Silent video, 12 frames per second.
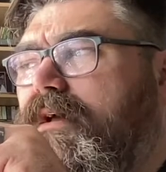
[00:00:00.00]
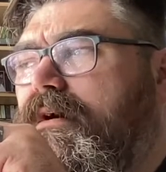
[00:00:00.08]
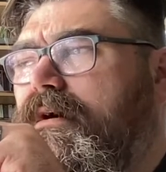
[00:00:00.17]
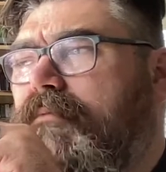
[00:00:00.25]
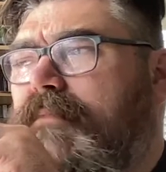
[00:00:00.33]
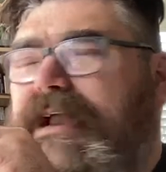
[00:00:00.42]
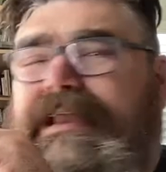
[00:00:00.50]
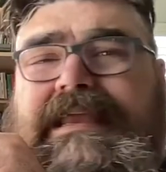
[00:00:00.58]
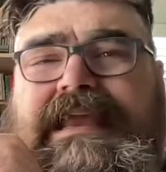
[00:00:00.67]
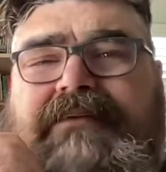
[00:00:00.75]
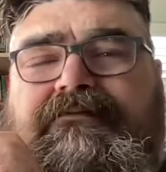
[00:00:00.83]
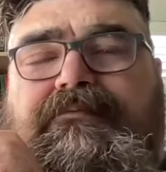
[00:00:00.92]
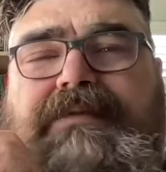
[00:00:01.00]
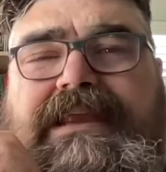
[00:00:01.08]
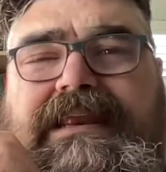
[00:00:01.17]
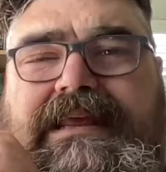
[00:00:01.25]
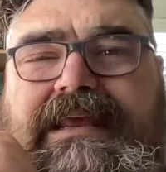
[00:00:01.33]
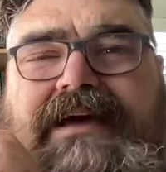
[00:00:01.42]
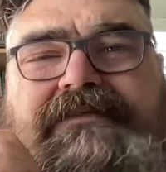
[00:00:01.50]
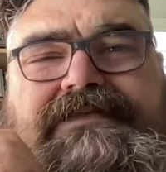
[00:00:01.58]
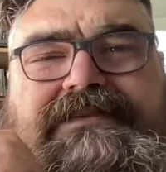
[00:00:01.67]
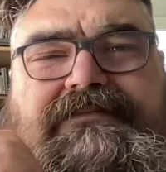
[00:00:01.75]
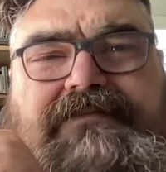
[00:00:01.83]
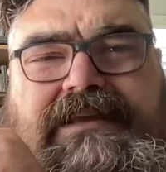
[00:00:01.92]
um, I gave
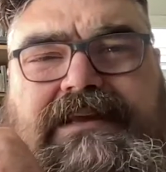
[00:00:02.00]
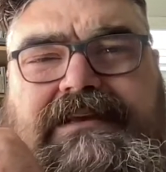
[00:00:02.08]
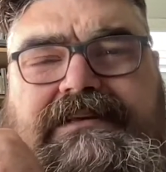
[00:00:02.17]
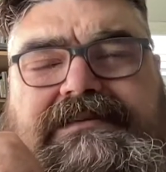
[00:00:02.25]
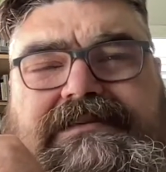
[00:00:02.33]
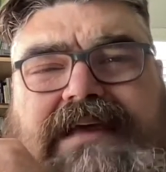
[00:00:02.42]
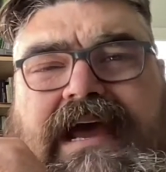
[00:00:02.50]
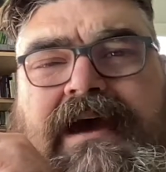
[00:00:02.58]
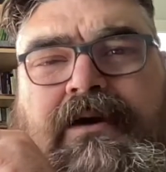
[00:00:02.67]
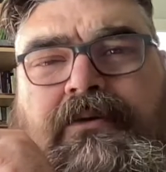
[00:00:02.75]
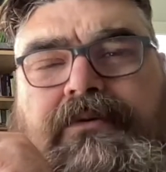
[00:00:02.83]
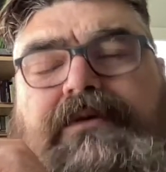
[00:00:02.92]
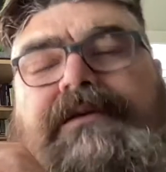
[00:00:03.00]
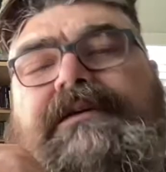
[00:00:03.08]
PDFs of these out